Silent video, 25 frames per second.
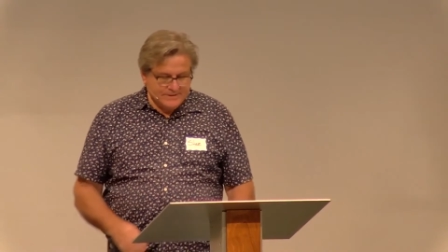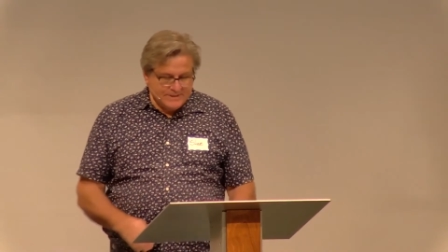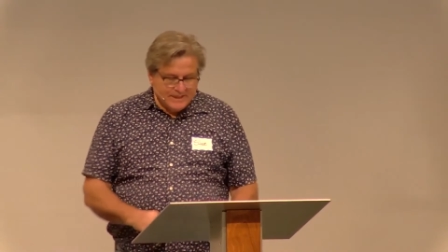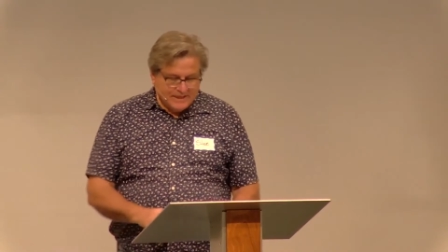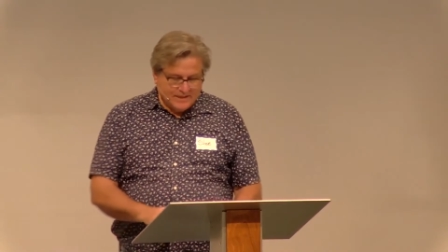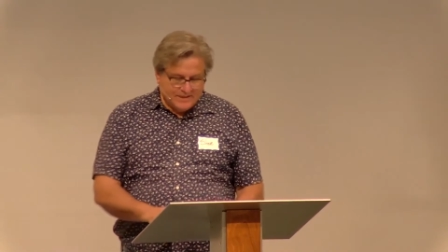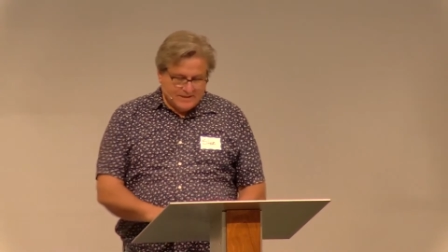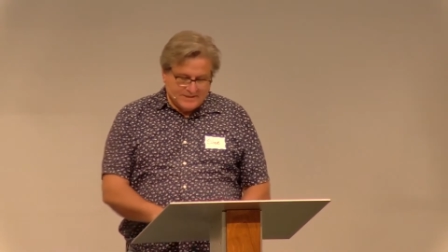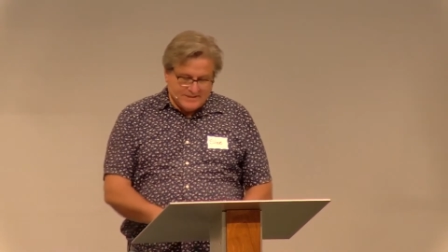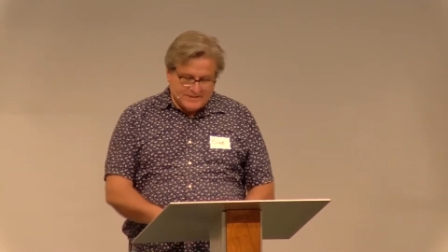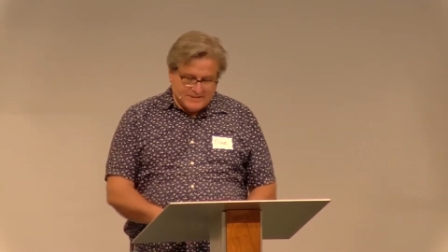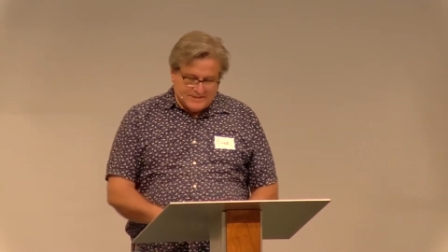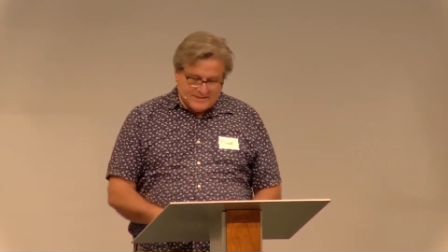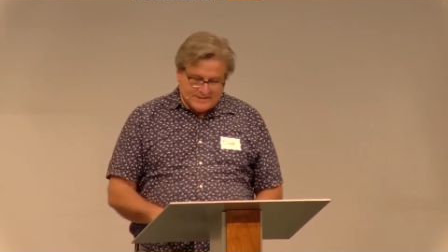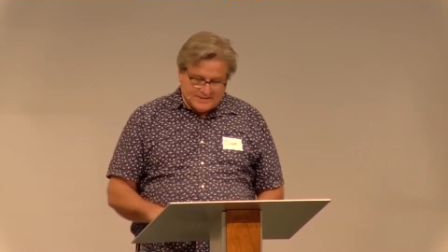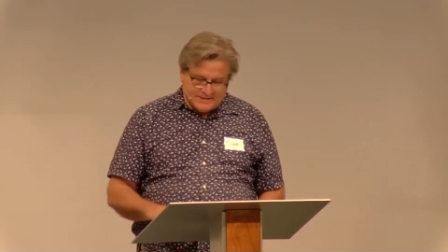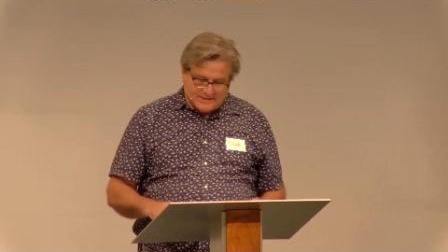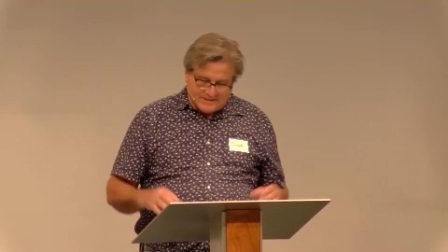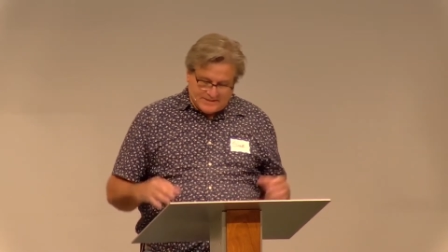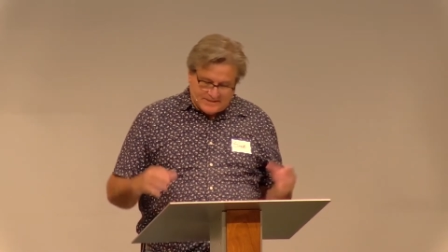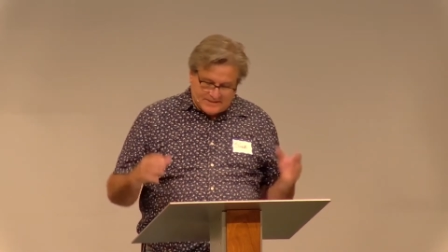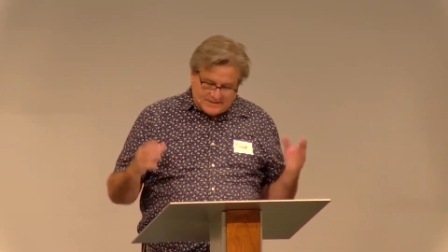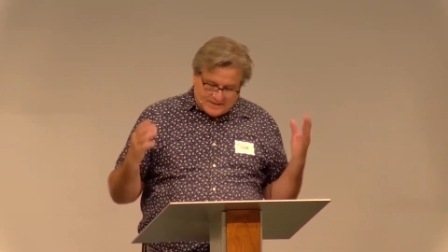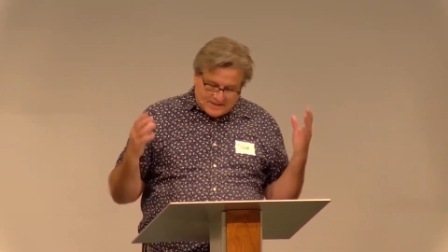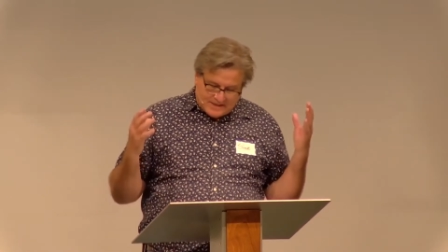tell us
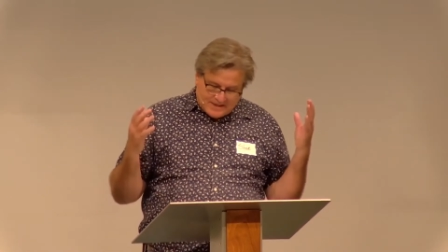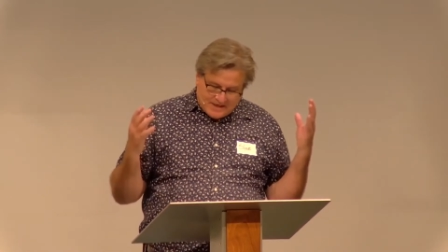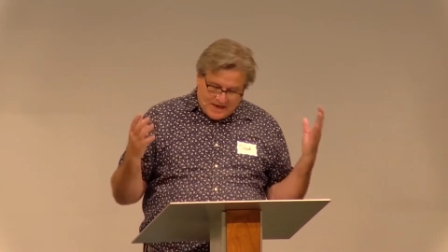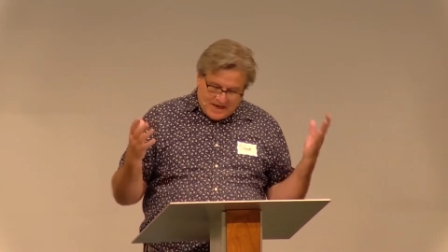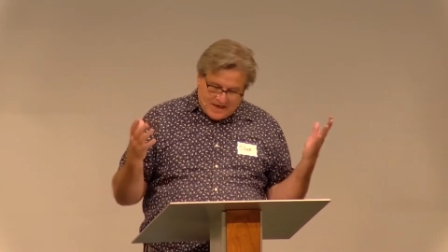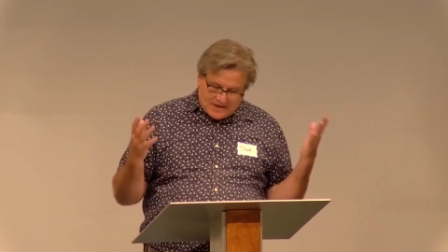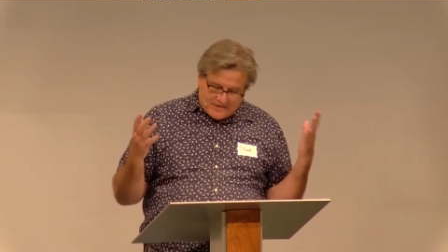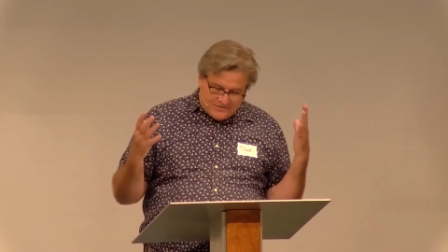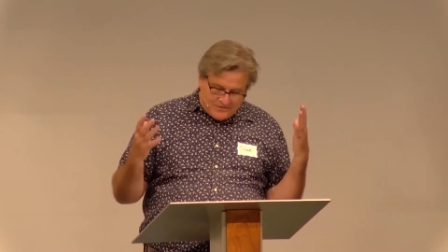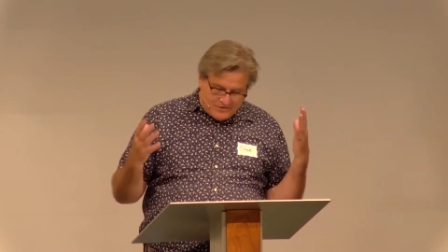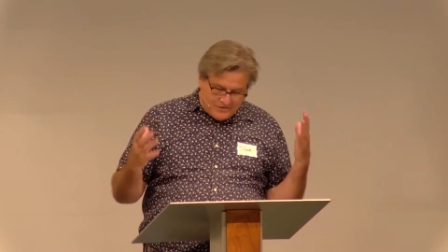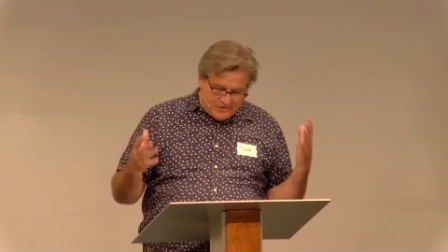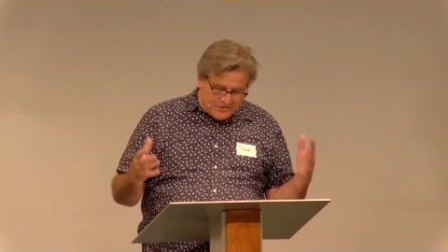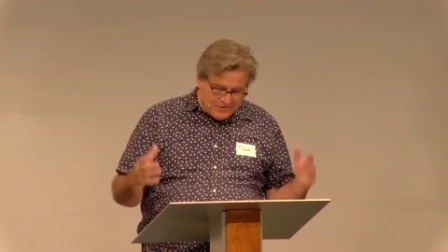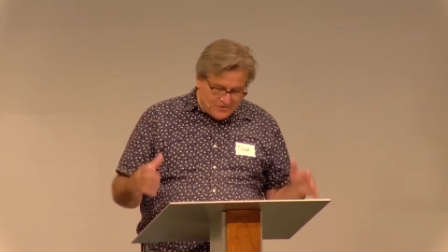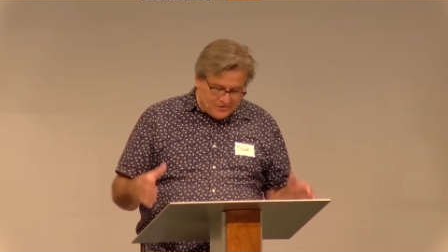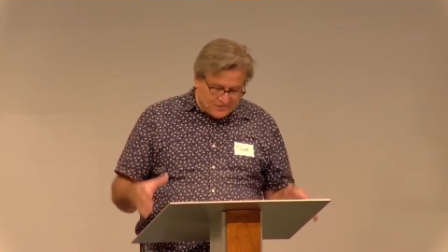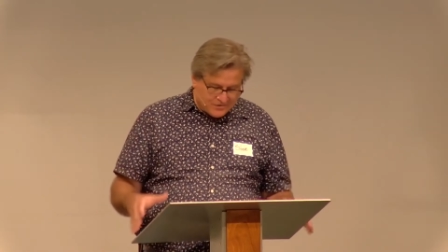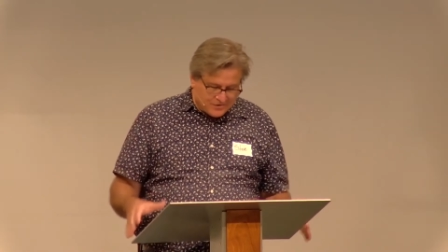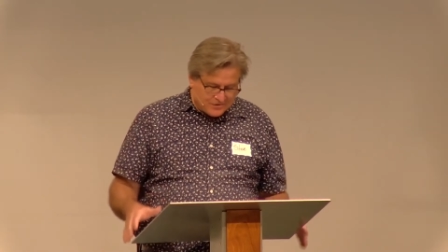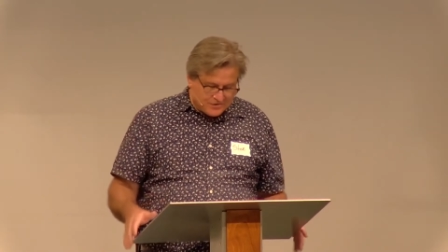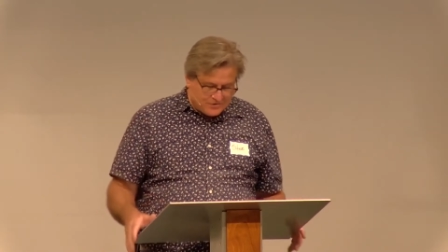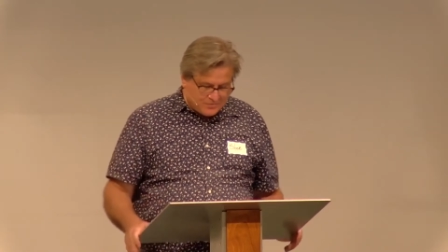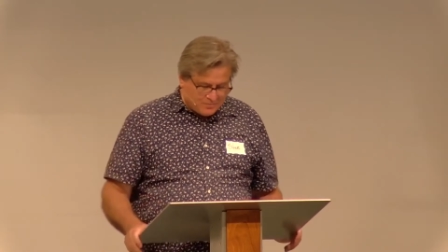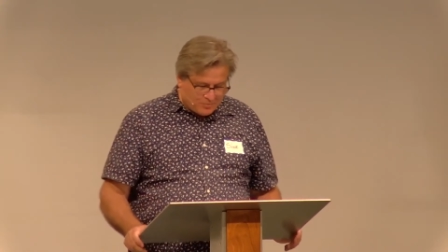that the God of the
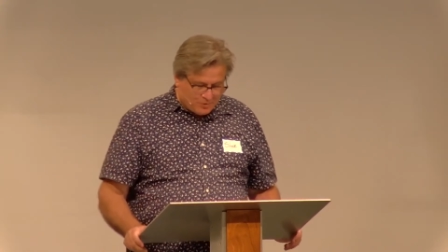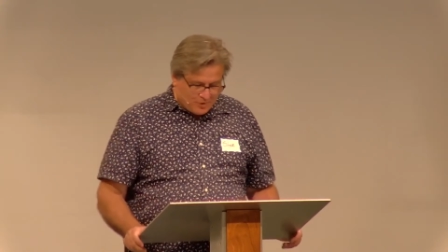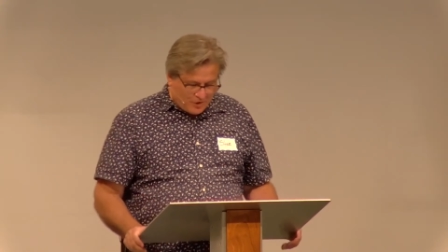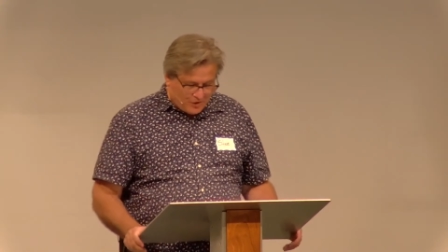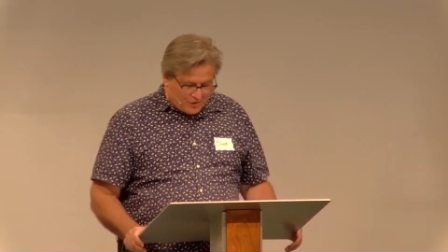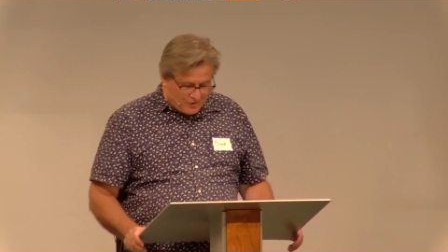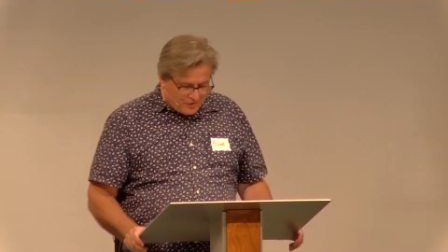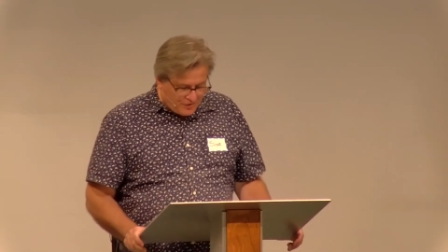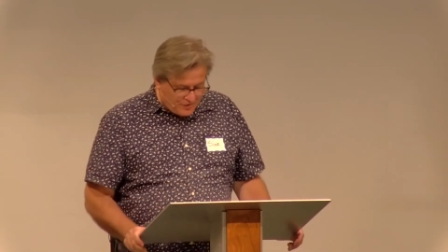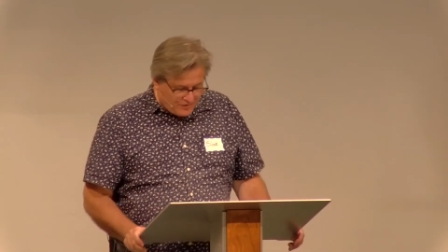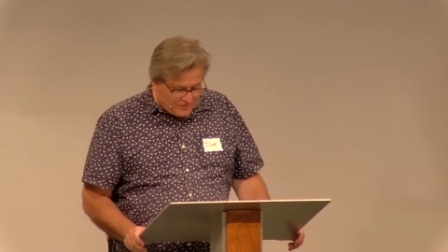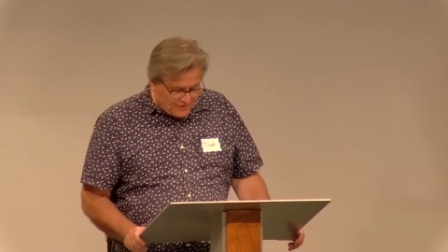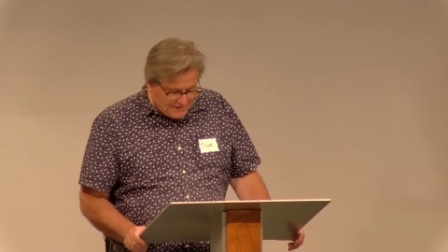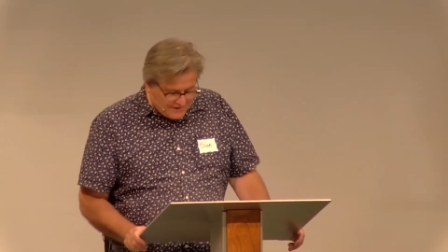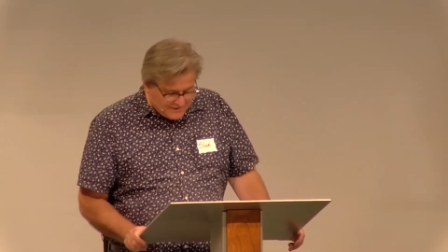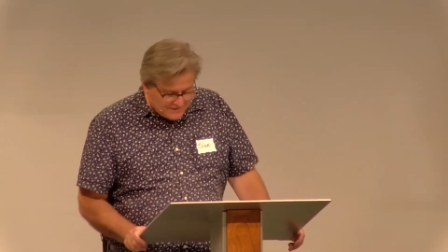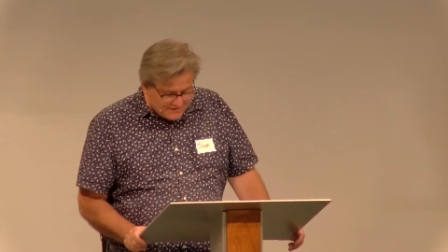universe brought all